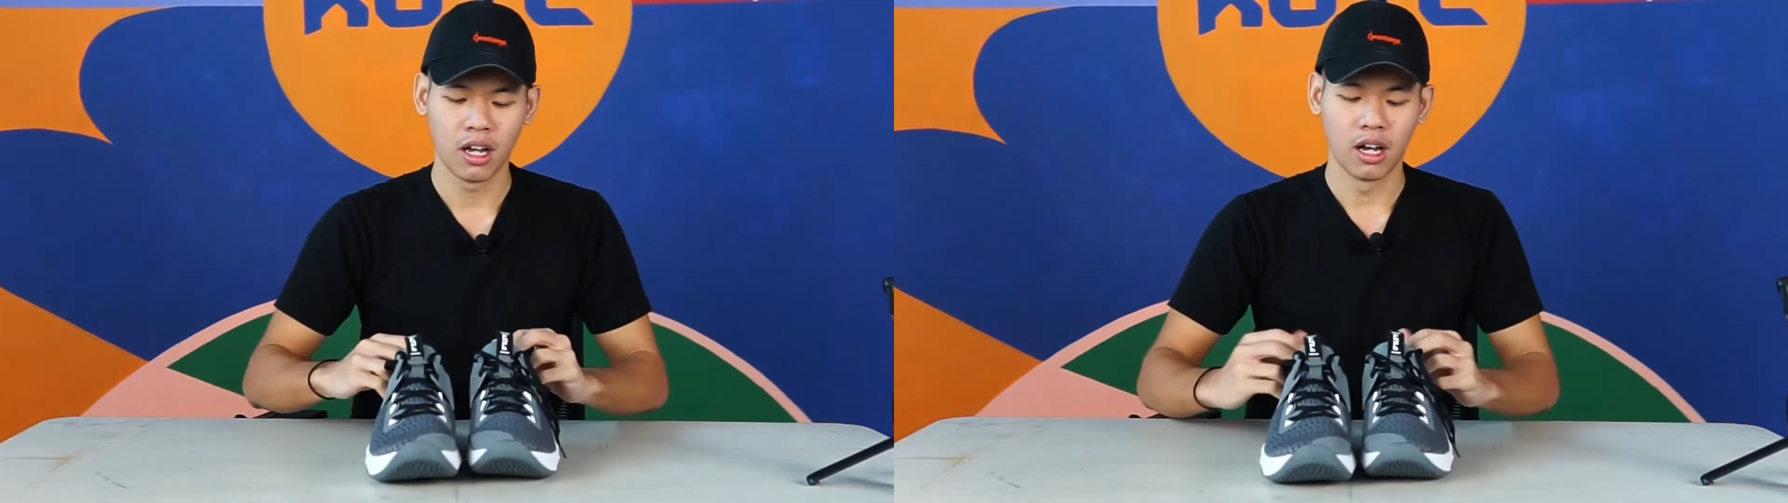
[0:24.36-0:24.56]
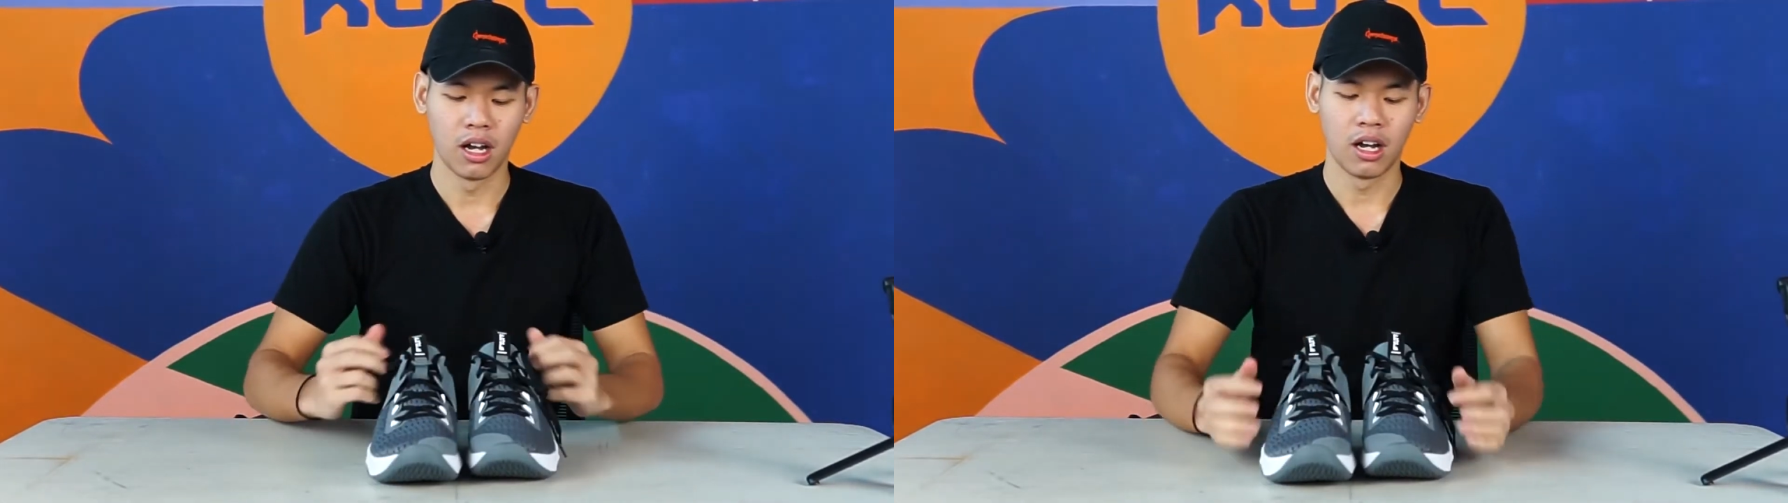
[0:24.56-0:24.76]

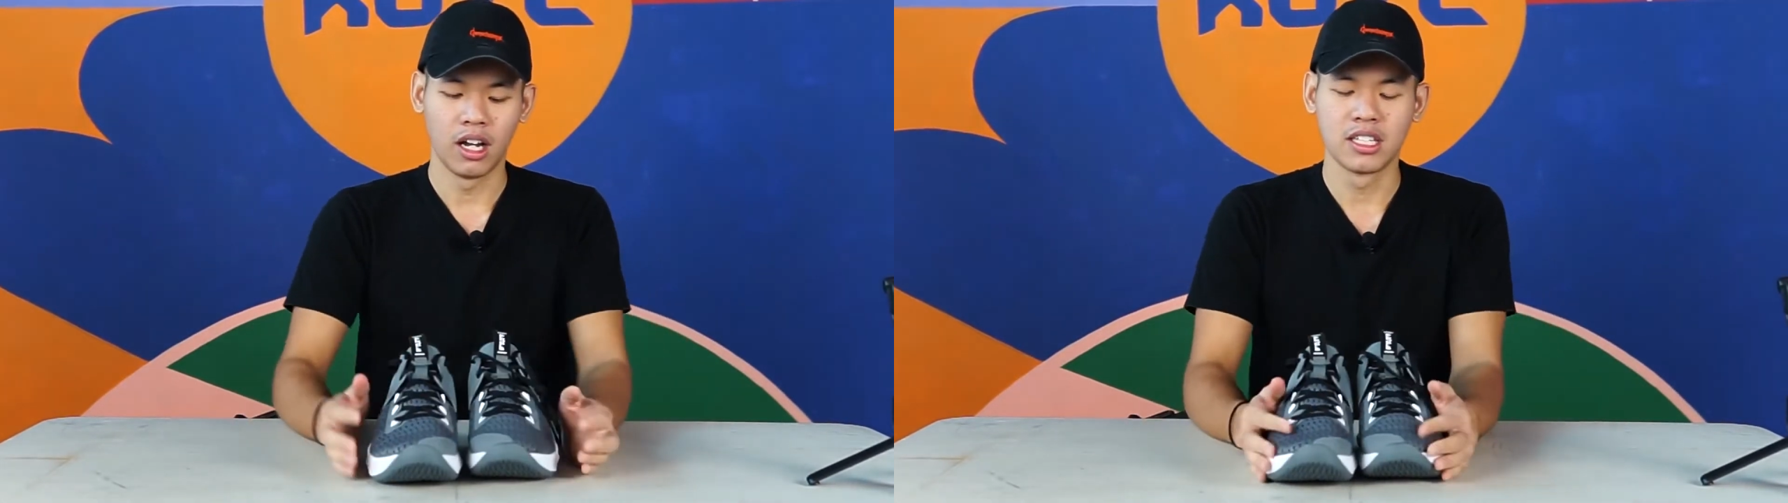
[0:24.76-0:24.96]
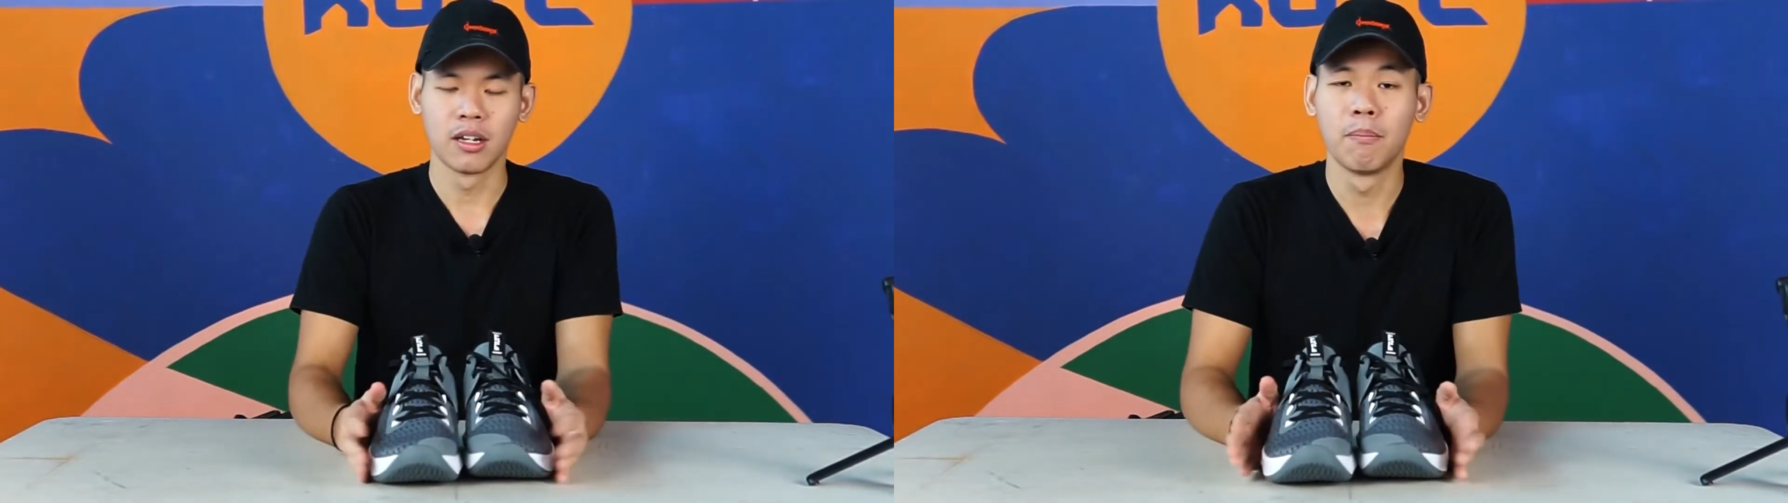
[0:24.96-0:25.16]

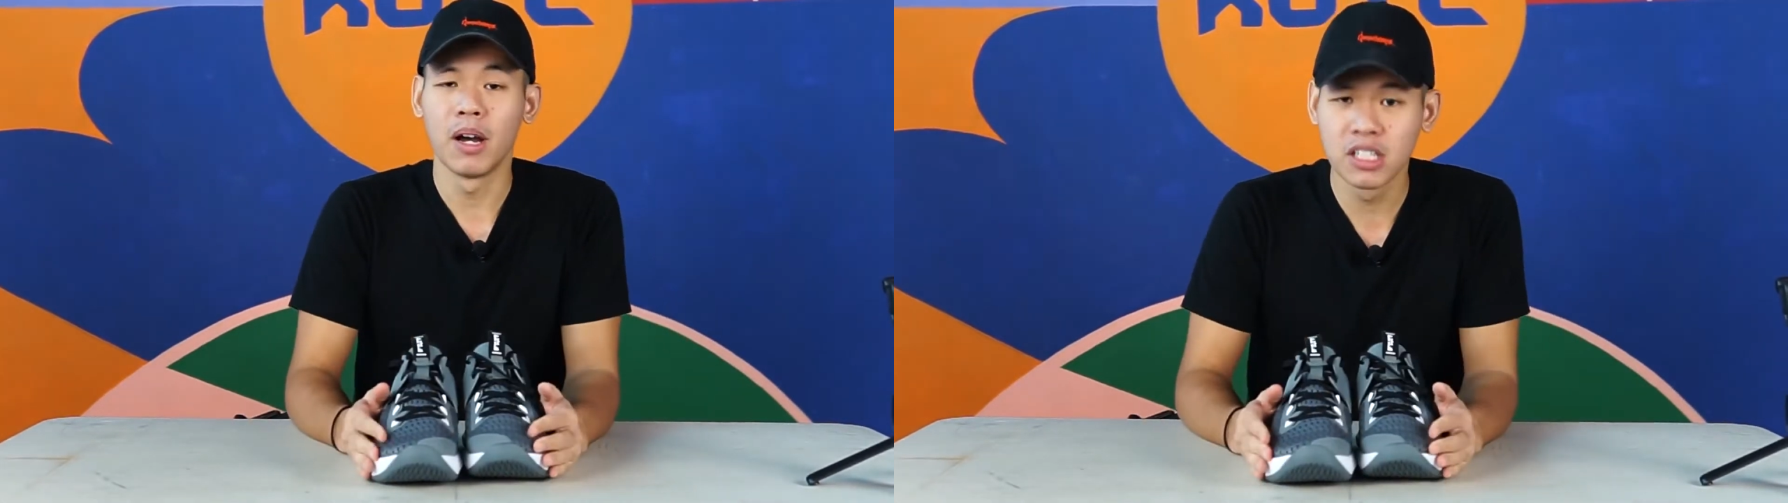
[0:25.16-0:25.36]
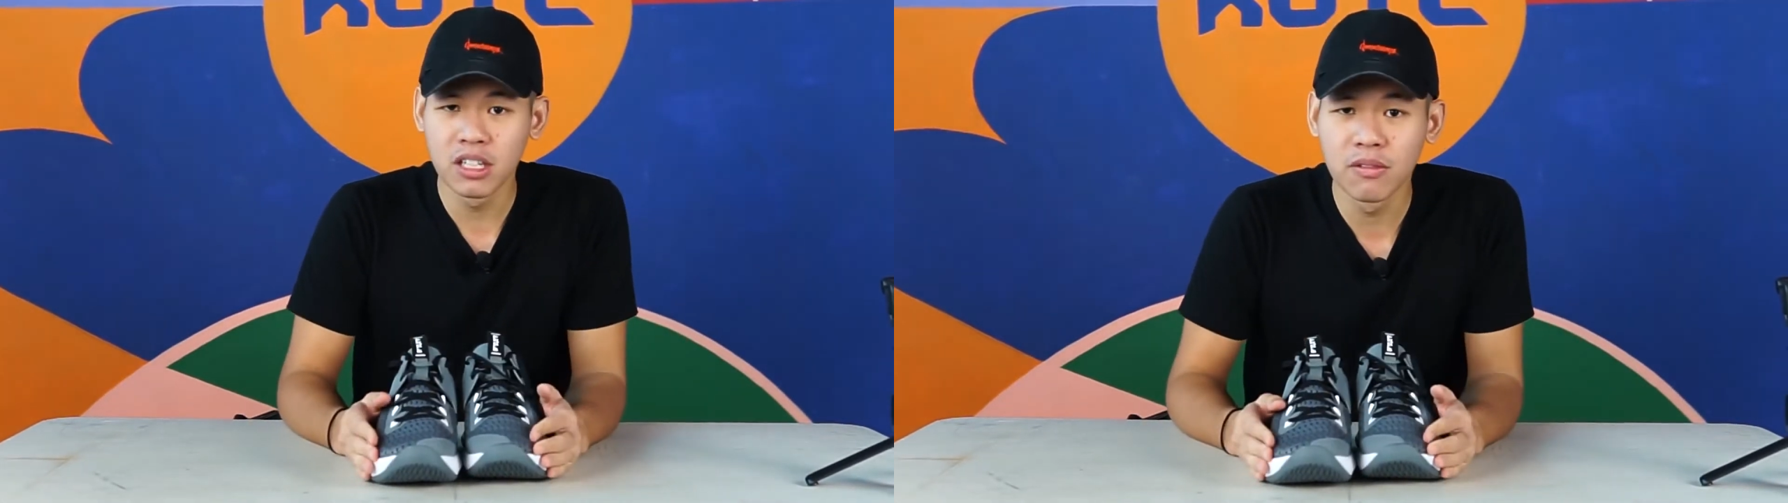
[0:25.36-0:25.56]
It's a
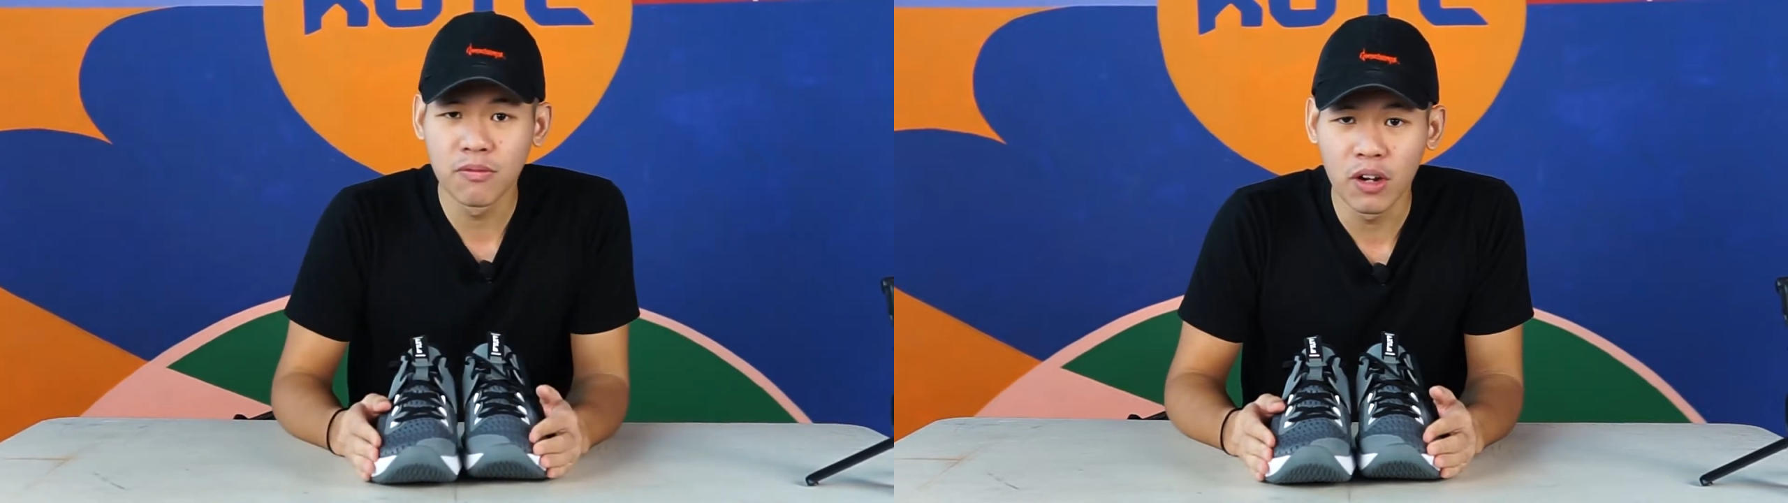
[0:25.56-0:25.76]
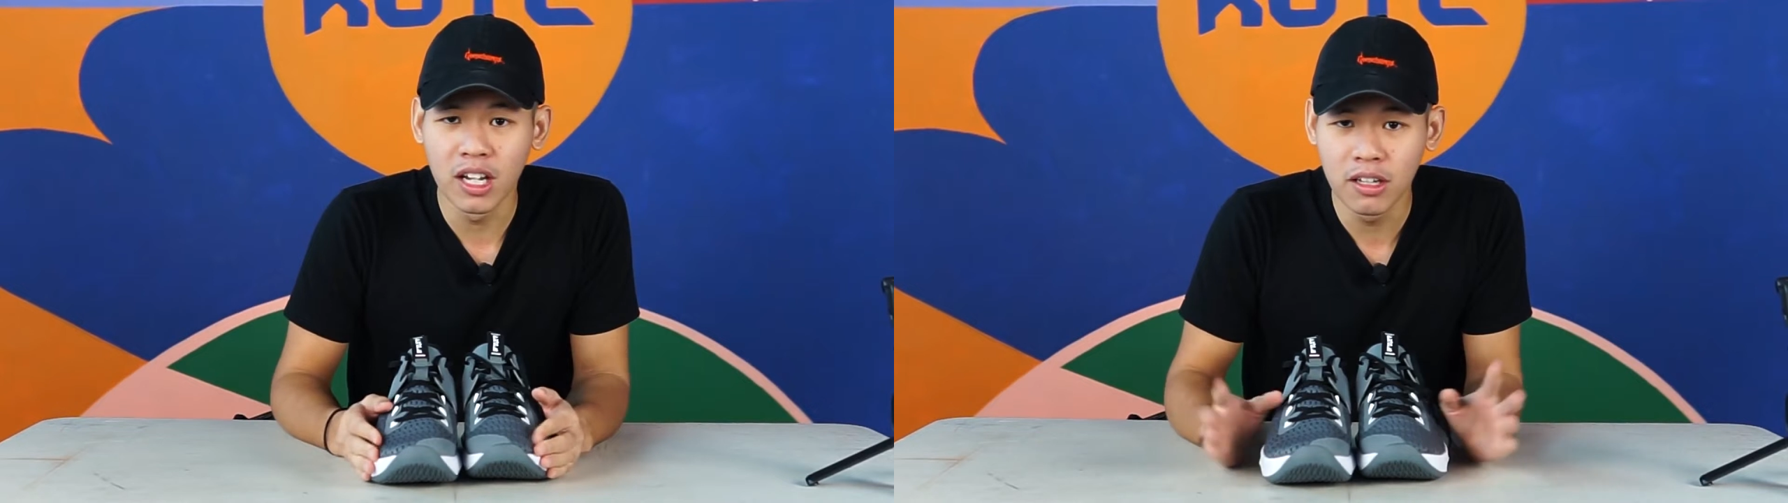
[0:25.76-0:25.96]

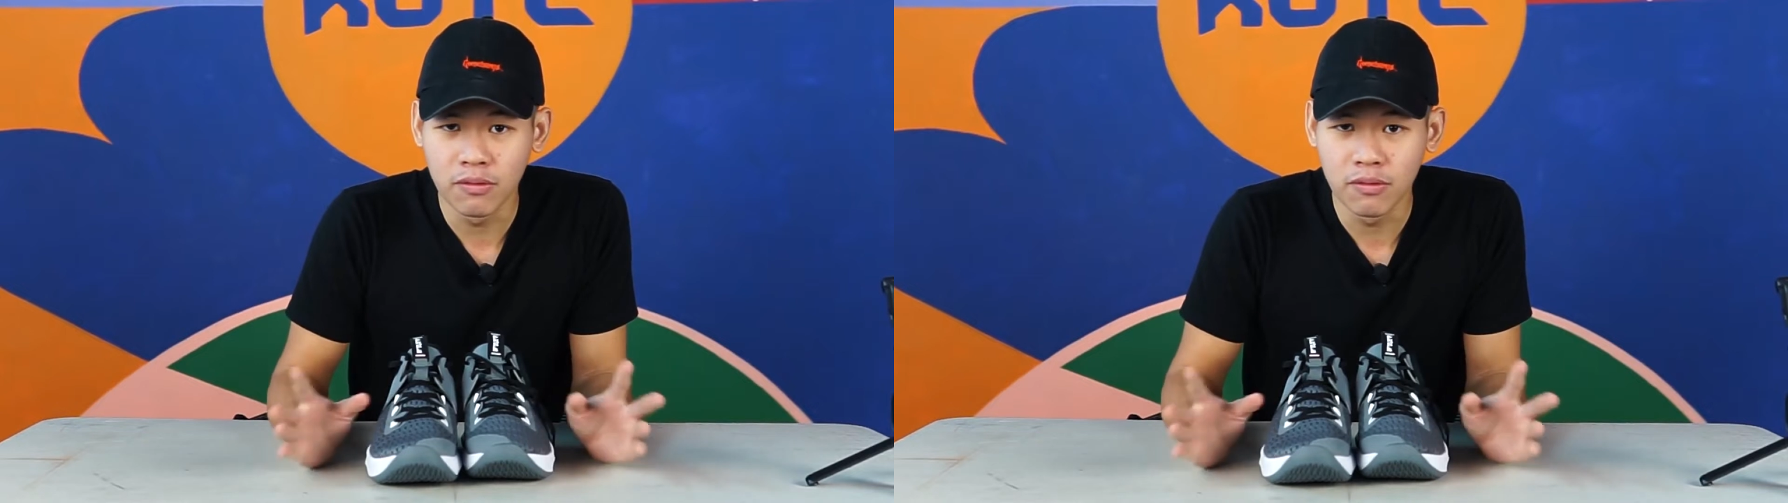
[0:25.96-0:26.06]
budget-friendly